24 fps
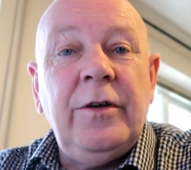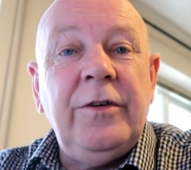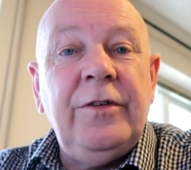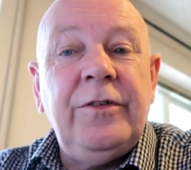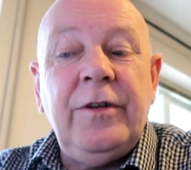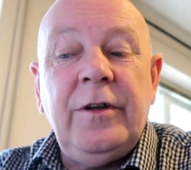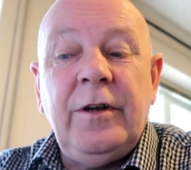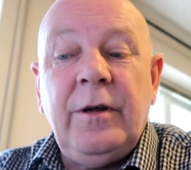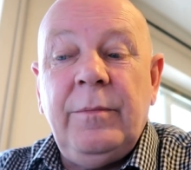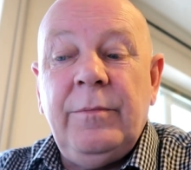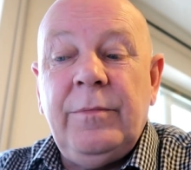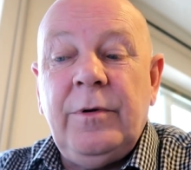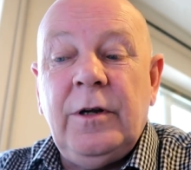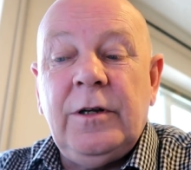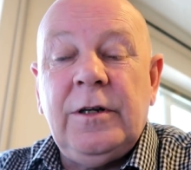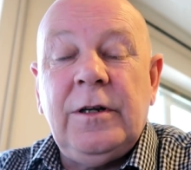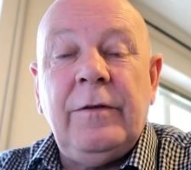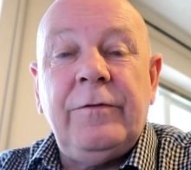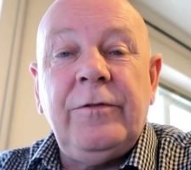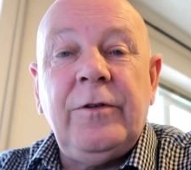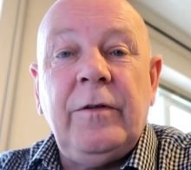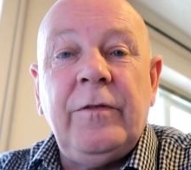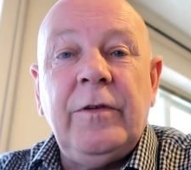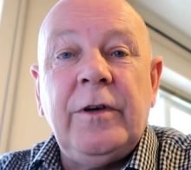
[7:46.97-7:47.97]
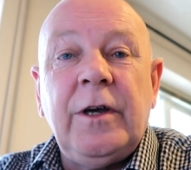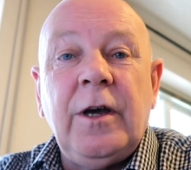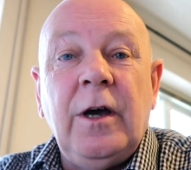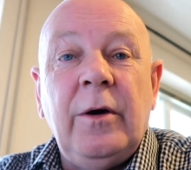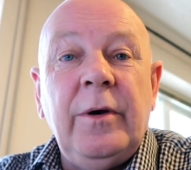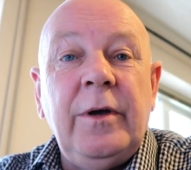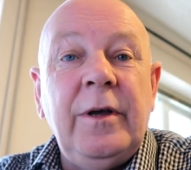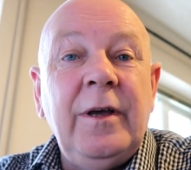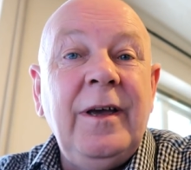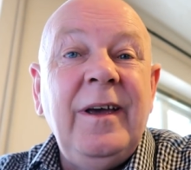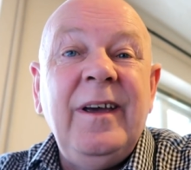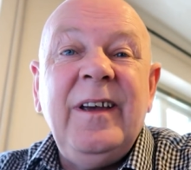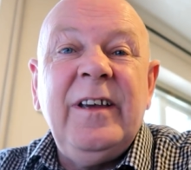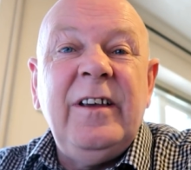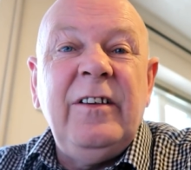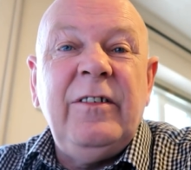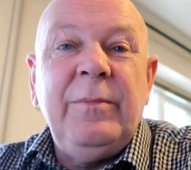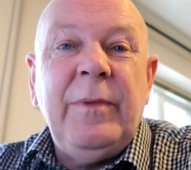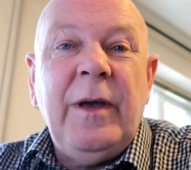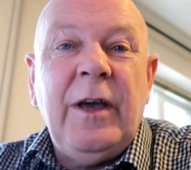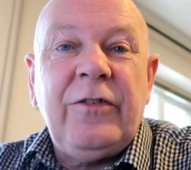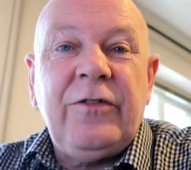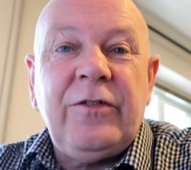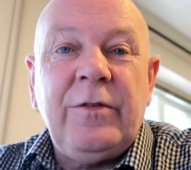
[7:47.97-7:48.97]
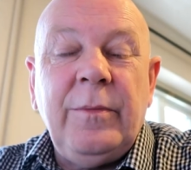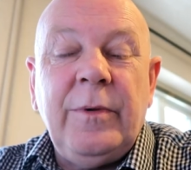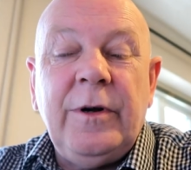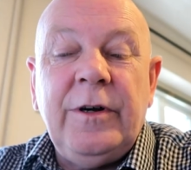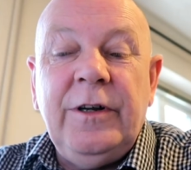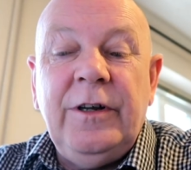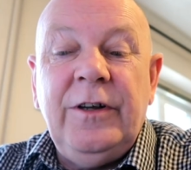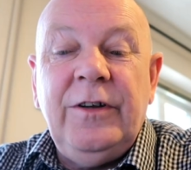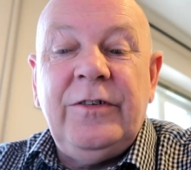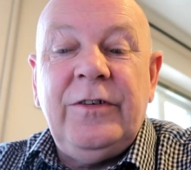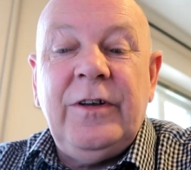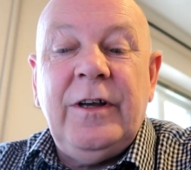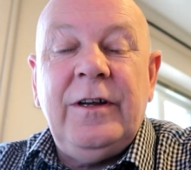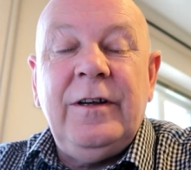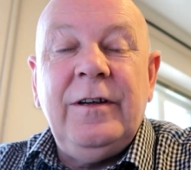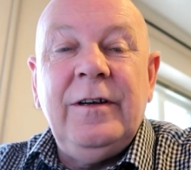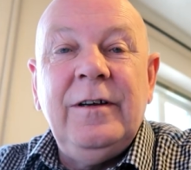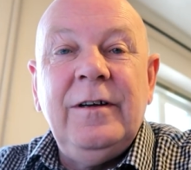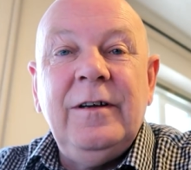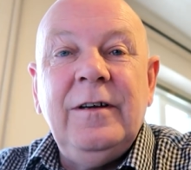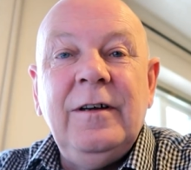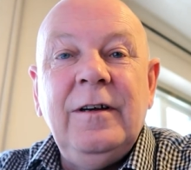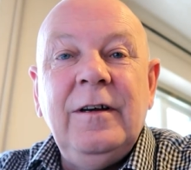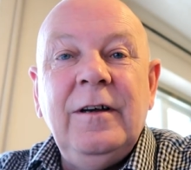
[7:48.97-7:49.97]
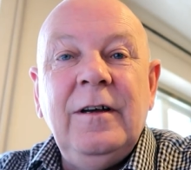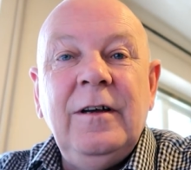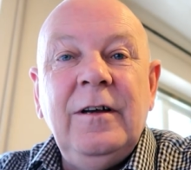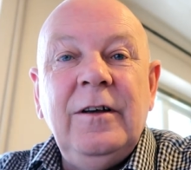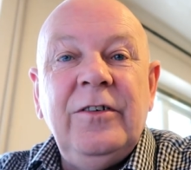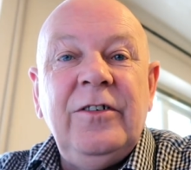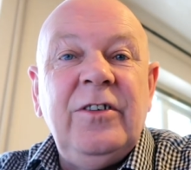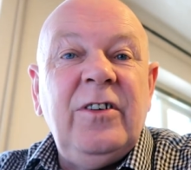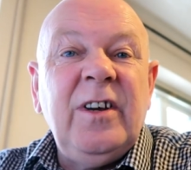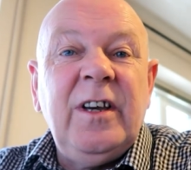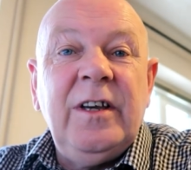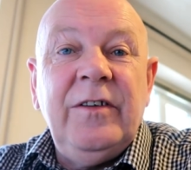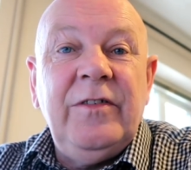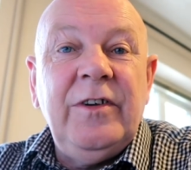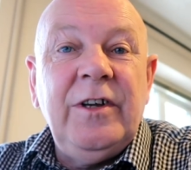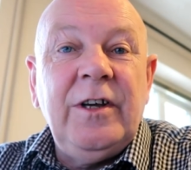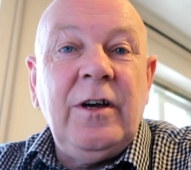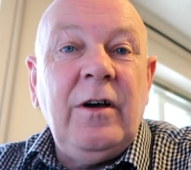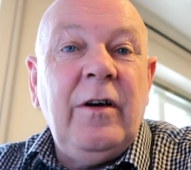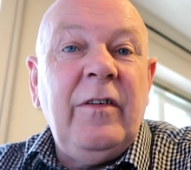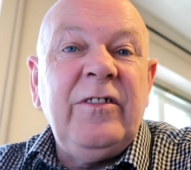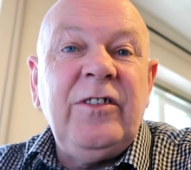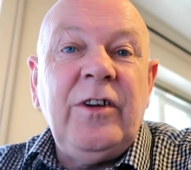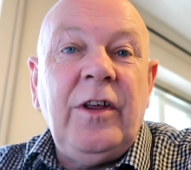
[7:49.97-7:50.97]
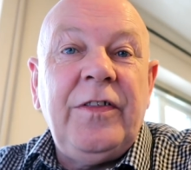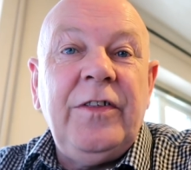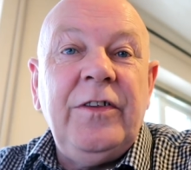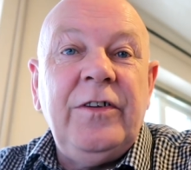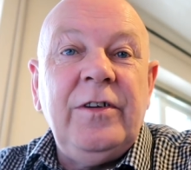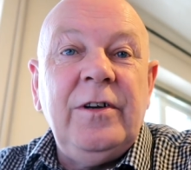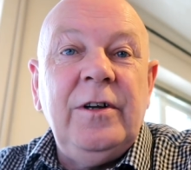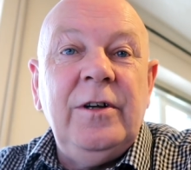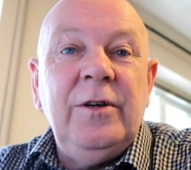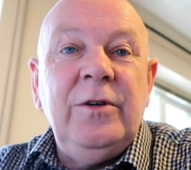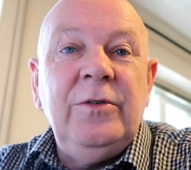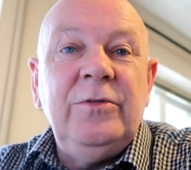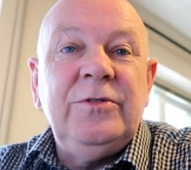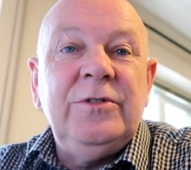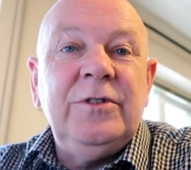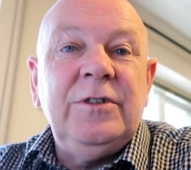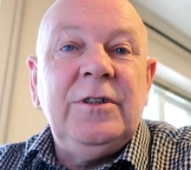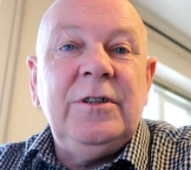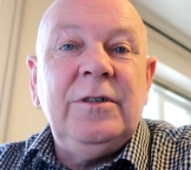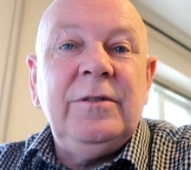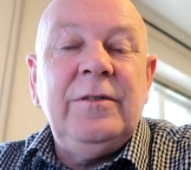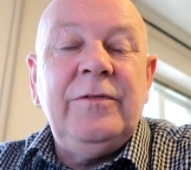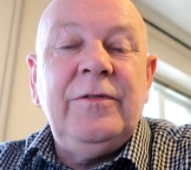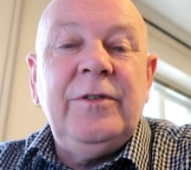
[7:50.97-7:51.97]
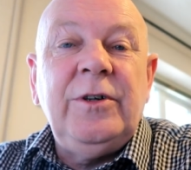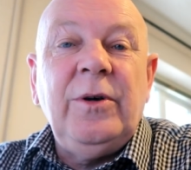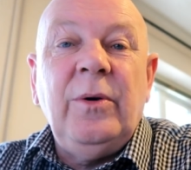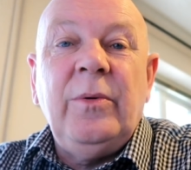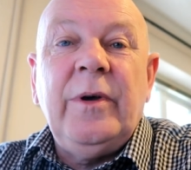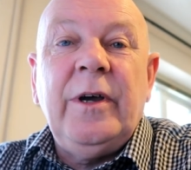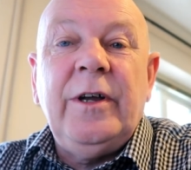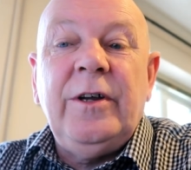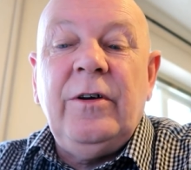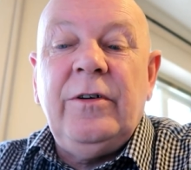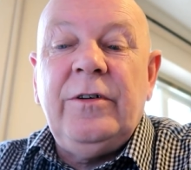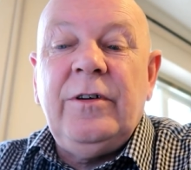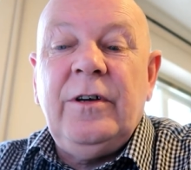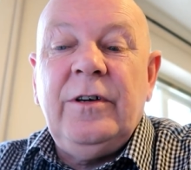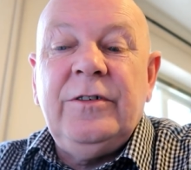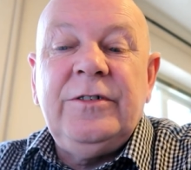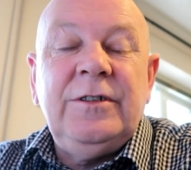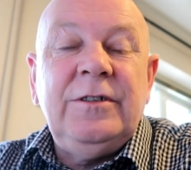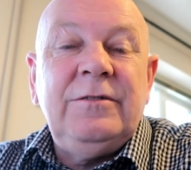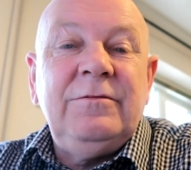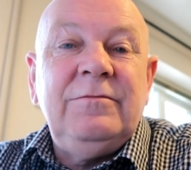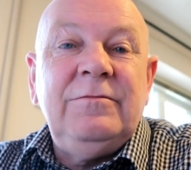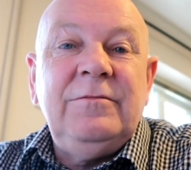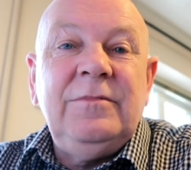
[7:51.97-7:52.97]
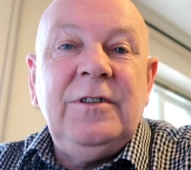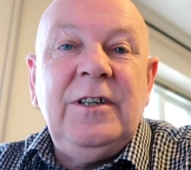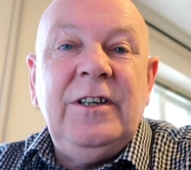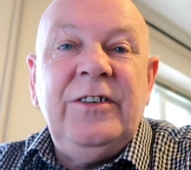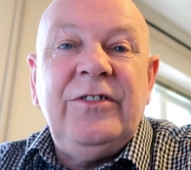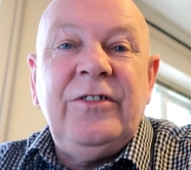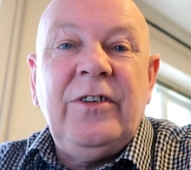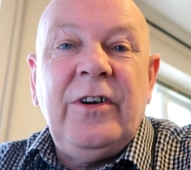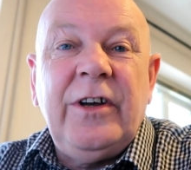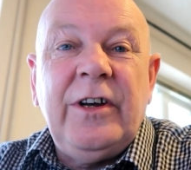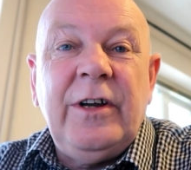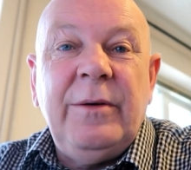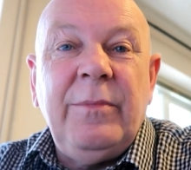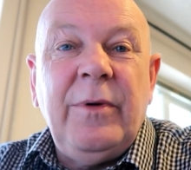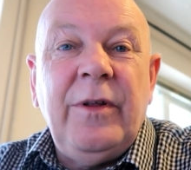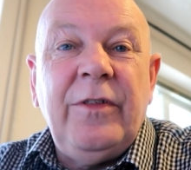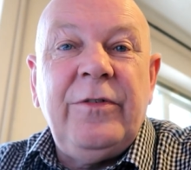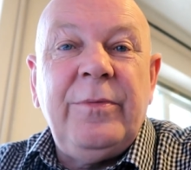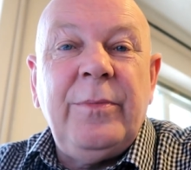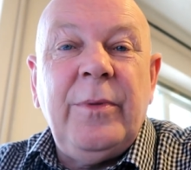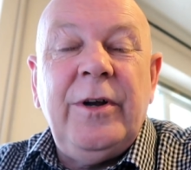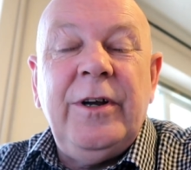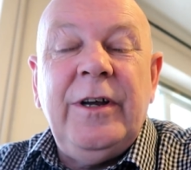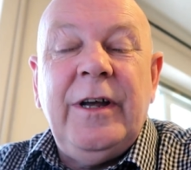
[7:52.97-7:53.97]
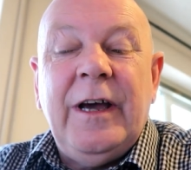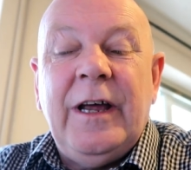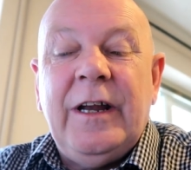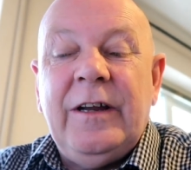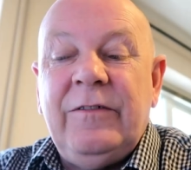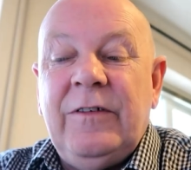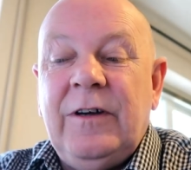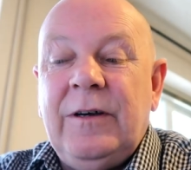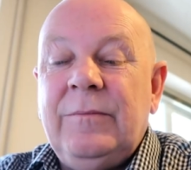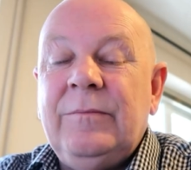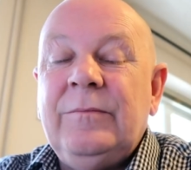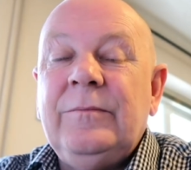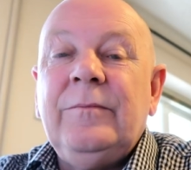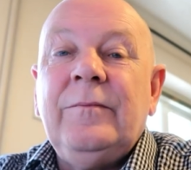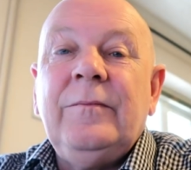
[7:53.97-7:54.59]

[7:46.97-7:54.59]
He said, I'd love to have a go. He gives me extra money, he said. He said, I'll give it a go, I've nothing to lose, you know. If we don't get on, I said, at least I'll get a month's money out of it.